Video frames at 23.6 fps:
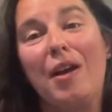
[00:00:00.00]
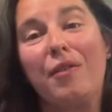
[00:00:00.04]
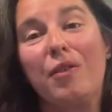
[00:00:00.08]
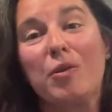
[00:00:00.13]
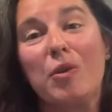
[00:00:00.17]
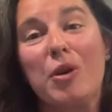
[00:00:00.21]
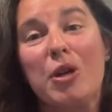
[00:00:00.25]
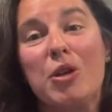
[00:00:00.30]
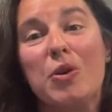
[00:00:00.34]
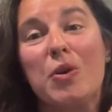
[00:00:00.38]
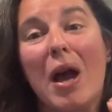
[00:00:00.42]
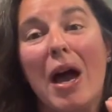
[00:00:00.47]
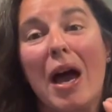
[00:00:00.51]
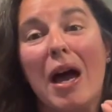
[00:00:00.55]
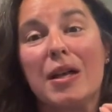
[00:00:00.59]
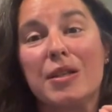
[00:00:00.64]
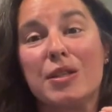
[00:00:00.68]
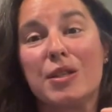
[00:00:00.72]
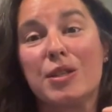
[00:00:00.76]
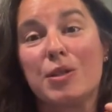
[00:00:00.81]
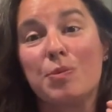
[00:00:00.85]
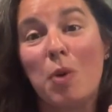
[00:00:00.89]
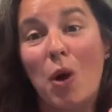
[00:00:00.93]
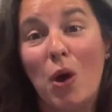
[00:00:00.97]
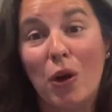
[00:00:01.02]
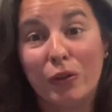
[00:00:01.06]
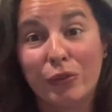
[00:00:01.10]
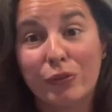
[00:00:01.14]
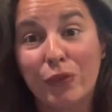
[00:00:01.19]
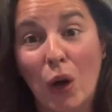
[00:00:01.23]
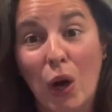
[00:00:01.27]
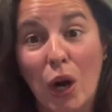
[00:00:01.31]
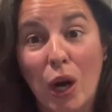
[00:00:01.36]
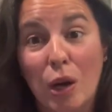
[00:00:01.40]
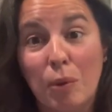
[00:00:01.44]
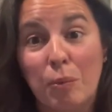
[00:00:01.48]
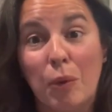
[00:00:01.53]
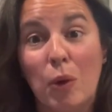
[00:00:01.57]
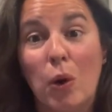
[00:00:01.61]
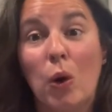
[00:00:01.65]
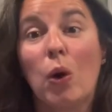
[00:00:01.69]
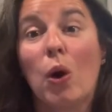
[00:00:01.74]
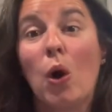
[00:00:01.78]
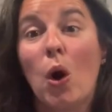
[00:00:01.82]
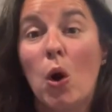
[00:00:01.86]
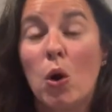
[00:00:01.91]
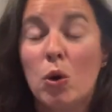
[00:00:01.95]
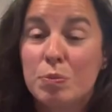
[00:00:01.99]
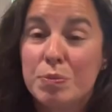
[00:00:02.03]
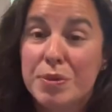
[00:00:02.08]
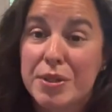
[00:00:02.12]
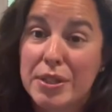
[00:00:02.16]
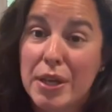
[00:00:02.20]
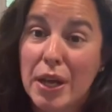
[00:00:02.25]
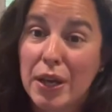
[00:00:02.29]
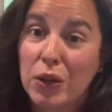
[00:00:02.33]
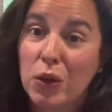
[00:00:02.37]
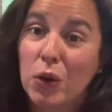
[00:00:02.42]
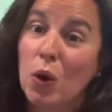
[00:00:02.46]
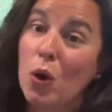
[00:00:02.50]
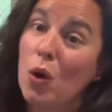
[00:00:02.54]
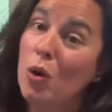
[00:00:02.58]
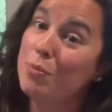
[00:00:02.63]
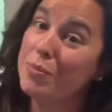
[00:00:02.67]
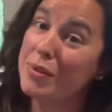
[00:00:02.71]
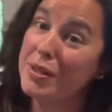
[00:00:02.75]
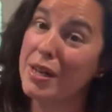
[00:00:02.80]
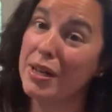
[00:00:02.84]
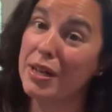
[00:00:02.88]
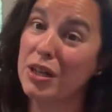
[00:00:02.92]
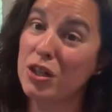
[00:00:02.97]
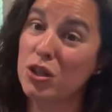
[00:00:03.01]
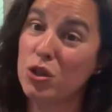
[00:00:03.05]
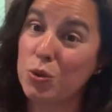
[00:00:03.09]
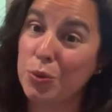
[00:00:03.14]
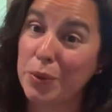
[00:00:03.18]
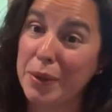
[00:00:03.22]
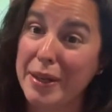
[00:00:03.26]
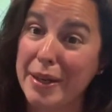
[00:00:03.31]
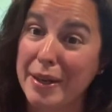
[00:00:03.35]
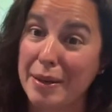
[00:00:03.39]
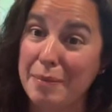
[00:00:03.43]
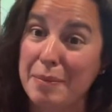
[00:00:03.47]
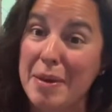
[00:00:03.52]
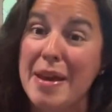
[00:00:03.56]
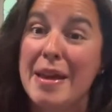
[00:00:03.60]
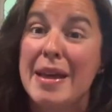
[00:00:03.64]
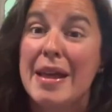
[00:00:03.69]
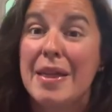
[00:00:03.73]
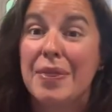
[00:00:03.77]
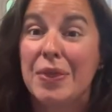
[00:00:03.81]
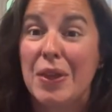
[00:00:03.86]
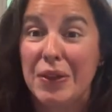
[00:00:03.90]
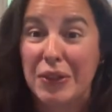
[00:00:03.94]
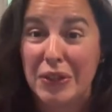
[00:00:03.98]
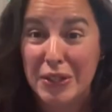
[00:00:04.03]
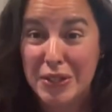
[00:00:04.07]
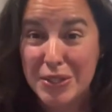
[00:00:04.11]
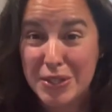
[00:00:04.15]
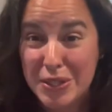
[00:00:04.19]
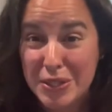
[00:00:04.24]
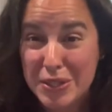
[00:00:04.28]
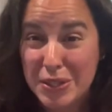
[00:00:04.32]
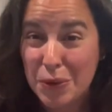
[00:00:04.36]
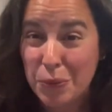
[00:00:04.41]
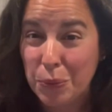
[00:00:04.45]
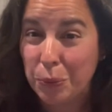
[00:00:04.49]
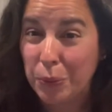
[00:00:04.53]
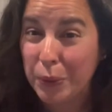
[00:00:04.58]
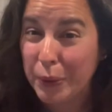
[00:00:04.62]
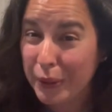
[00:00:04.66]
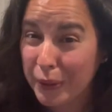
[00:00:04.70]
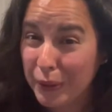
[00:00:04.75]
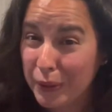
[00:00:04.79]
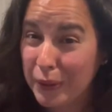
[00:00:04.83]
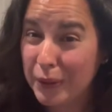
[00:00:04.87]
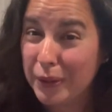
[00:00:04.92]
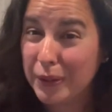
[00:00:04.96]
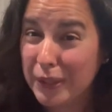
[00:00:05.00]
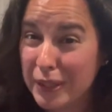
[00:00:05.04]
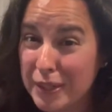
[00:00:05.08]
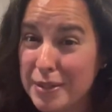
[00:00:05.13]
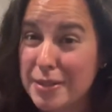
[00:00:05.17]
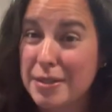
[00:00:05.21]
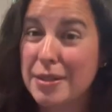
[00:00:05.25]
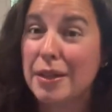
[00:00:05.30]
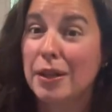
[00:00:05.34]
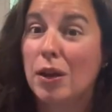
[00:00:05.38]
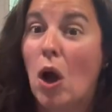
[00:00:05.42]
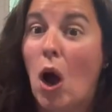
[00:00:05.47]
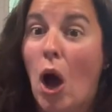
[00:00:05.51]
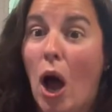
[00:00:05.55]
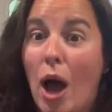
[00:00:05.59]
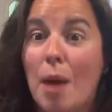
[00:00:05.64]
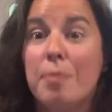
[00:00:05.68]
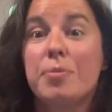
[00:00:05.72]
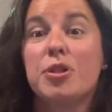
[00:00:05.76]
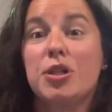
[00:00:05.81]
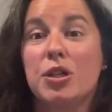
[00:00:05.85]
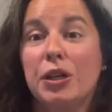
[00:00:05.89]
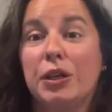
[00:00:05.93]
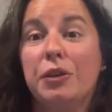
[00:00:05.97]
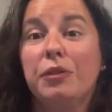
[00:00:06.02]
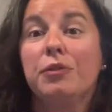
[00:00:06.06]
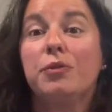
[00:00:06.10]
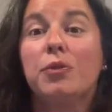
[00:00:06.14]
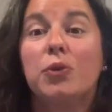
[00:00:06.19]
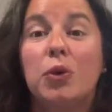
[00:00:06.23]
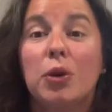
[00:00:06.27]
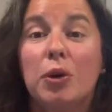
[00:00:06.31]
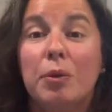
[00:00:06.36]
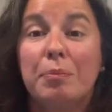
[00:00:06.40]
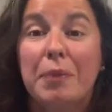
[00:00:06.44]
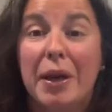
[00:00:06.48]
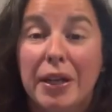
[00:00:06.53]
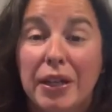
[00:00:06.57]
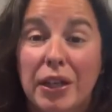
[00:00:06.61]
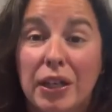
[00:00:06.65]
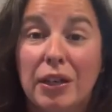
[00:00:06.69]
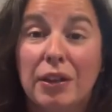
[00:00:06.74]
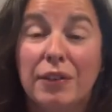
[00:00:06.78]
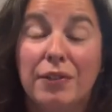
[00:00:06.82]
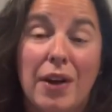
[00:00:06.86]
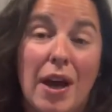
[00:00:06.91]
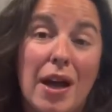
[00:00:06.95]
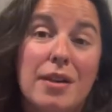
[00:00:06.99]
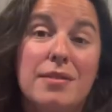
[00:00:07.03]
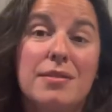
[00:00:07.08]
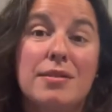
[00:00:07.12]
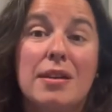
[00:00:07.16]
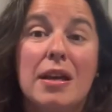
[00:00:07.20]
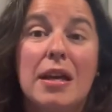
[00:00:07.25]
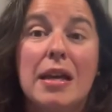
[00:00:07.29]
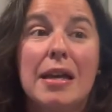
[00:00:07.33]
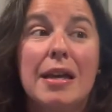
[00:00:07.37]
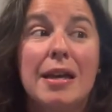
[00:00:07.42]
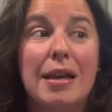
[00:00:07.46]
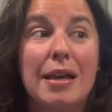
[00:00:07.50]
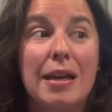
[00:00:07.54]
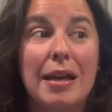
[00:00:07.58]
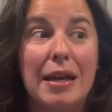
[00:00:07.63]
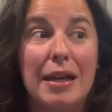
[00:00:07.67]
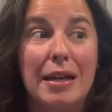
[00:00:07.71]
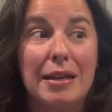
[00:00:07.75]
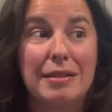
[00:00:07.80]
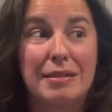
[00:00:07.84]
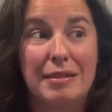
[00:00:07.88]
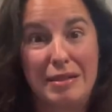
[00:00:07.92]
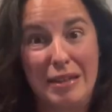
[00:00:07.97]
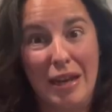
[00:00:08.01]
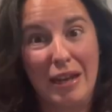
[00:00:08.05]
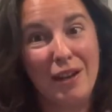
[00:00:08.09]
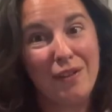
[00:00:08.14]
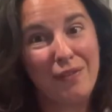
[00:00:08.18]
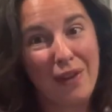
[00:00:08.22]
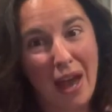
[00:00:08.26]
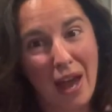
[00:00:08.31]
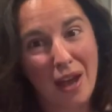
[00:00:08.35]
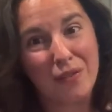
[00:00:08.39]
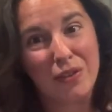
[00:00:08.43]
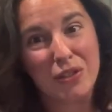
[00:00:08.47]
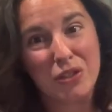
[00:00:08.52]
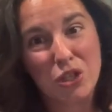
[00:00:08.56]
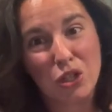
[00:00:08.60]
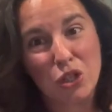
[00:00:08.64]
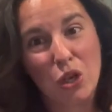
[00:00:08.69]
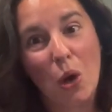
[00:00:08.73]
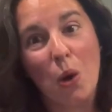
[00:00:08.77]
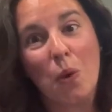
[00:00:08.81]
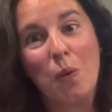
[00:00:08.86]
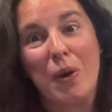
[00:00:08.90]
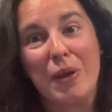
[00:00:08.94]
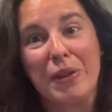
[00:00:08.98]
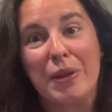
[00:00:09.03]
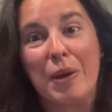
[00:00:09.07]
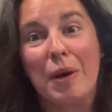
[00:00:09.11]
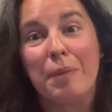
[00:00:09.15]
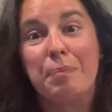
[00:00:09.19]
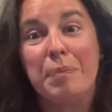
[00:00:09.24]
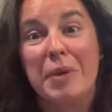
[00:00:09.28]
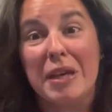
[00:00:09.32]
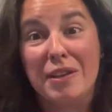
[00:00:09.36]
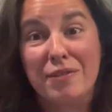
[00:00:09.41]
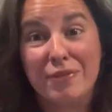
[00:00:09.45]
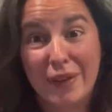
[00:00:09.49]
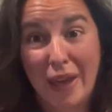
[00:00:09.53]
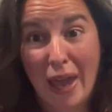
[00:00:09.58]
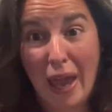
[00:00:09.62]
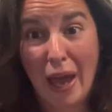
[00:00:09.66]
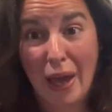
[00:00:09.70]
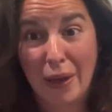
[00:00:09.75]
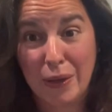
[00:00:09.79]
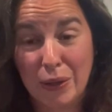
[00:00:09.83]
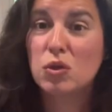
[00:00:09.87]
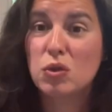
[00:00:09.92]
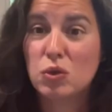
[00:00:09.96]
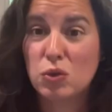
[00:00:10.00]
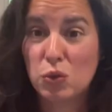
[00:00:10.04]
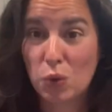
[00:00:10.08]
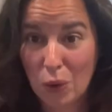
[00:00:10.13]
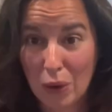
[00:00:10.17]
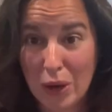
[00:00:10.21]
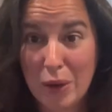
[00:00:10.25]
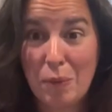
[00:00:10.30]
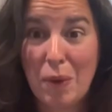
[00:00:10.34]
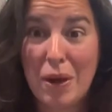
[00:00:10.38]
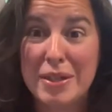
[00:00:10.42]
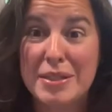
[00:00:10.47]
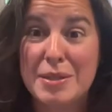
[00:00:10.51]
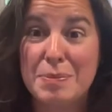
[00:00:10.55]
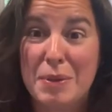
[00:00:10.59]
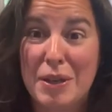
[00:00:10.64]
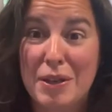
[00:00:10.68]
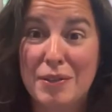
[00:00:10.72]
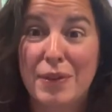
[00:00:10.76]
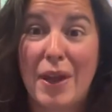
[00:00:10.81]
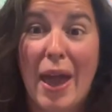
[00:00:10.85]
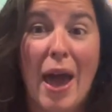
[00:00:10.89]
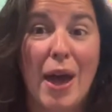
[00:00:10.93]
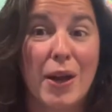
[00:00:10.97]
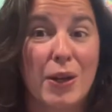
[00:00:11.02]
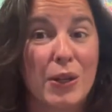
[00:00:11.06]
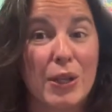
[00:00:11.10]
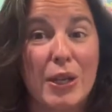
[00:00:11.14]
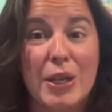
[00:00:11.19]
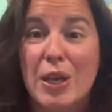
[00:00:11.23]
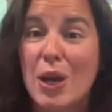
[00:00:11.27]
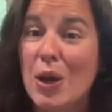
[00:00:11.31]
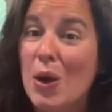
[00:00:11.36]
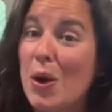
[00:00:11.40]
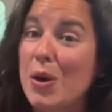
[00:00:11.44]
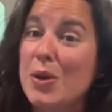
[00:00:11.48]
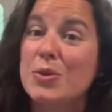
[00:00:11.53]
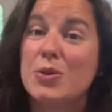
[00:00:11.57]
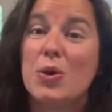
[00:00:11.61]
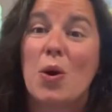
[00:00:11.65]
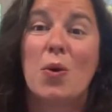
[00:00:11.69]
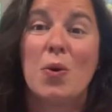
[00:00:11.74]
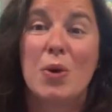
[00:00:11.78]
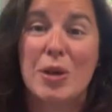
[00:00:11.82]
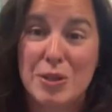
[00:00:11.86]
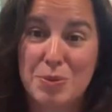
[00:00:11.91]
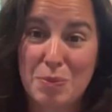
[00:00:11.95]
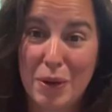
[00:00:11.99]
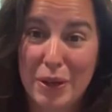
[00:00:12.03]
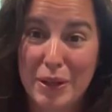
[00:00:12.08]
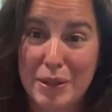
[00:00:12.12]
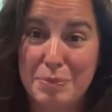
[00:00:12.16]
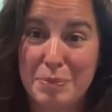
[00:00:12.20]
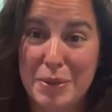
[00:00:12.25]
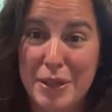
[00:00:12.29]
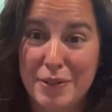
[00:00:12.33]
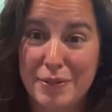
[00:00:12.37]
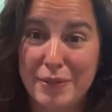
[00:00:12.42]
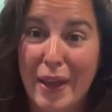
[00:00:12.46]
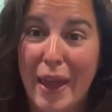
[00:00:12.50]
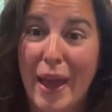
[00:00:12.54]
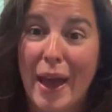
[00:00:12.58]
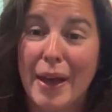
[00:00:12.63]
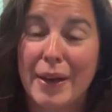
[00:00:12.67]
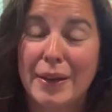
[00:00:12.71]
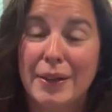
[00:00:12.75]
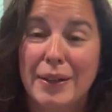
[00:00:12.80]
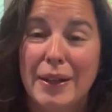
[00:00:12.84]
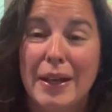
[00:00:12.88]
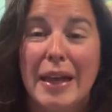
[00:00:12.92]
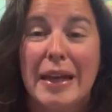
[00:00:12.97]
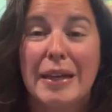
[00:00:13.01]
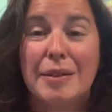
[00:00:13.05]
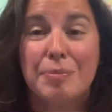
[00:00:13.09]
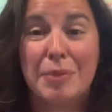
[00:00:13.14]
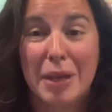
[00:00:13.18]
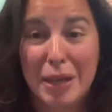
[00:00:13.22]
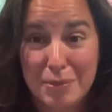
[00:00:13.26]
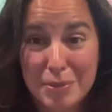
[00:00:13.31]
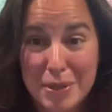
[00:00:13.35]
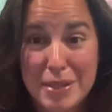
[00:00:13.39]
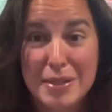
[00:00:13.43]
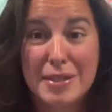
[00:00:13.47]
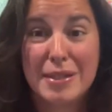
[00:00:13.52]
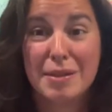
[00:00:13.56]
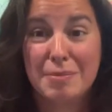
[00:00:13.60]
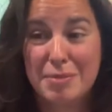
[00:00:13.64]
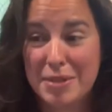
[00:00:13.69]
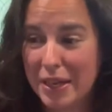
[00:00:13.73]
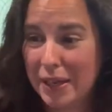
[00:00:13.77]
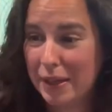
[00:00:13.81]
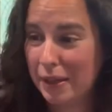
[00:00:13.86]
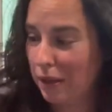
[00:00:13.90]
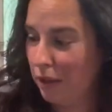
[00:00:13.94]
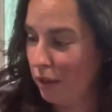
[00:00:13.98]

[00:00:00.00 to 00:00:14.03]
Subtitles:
everyone who has a small farm or homestead or homesteading dream, that this is a realistic option for many of us. Instead of having to go with a beef cattle. Troy wants beef cattle. He has always wanted beef cattle, and maybe someday.